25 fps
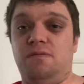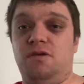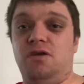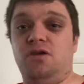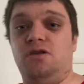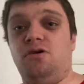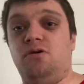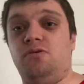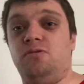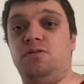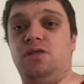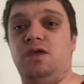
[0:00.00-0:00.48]
You
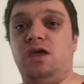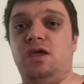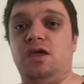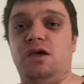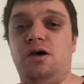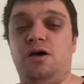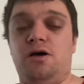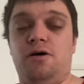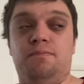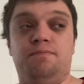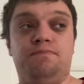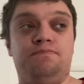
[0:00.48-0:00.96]
know, they
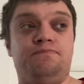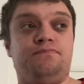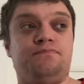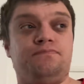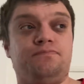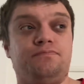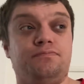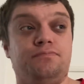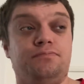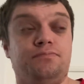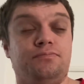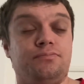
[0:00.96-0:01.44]

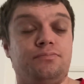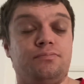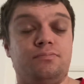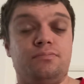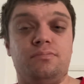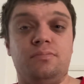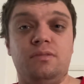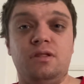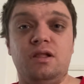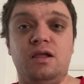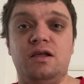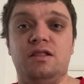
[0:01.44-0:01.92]

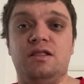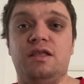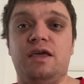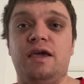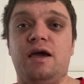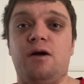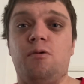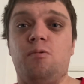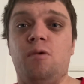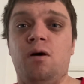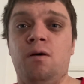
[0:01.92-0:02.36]
at